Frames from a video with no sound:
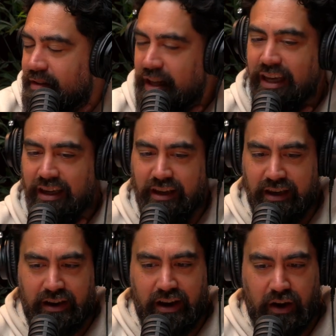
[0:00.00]
There you
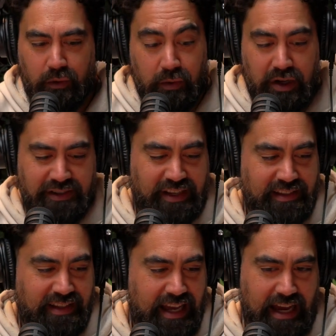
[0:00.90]
go. We were
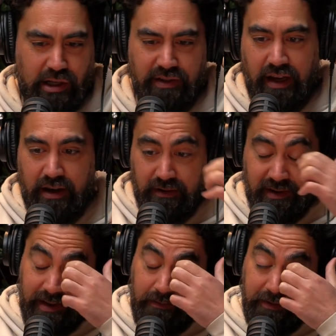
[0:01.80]
discussing that. I was
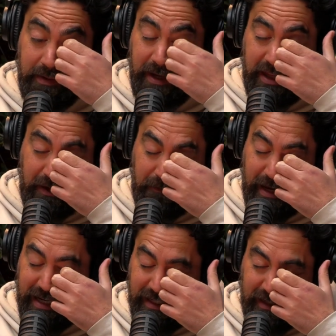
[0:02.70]
sitting with some other
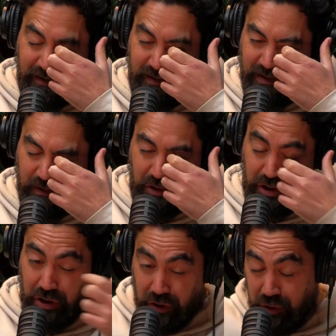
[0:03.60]
comedians. It
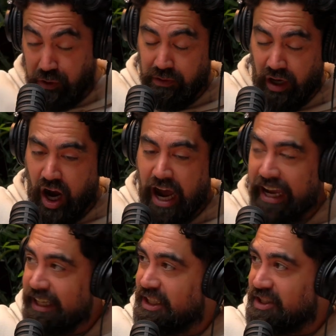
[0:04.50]
was you,
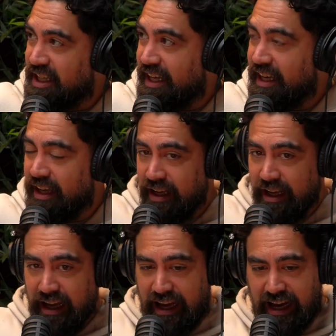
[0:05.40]
high energy.
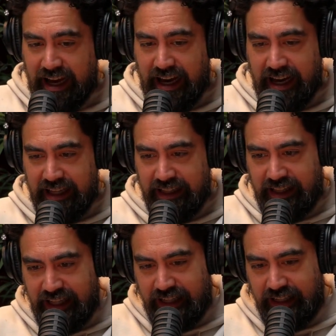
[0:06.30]

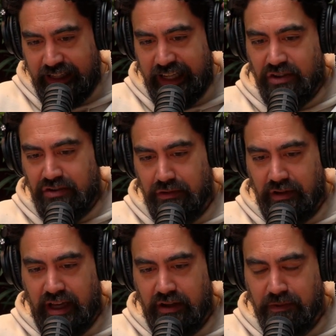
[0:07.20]
Then Nick
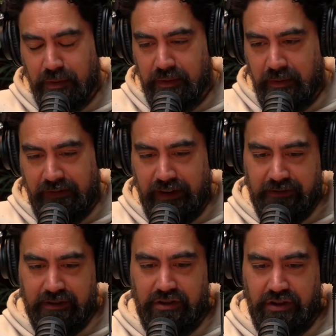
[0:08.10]
Schuler, who's probably my
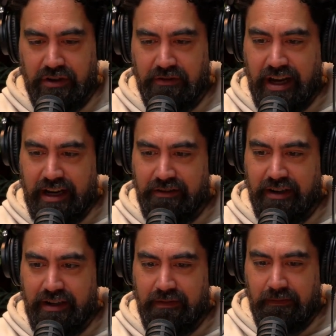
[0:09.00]
favourite joke writer
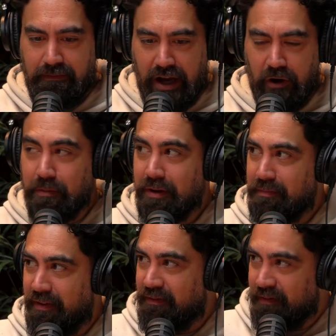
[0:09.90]
in Melbourne,
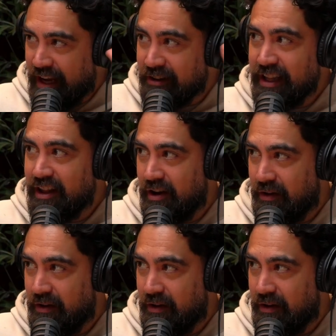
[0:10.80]
but very low